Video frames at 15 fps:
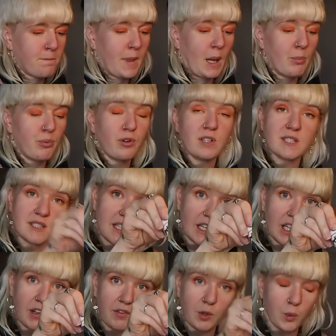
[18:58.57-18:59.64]
Pritt
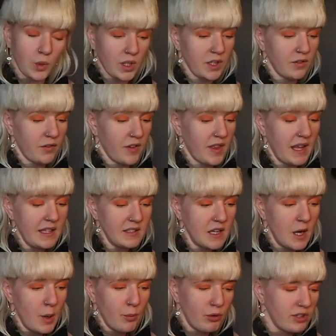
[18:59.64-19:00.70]
stick if you wanted for this.
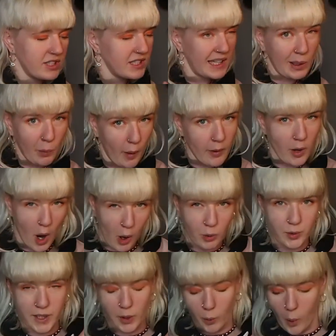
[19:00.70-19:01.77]
Pritt stick won't
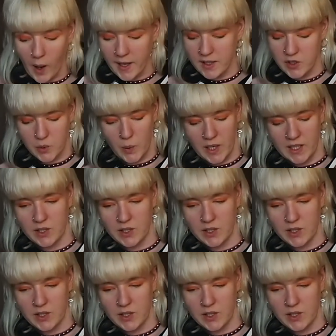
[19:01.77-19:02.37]
hold it quite as well.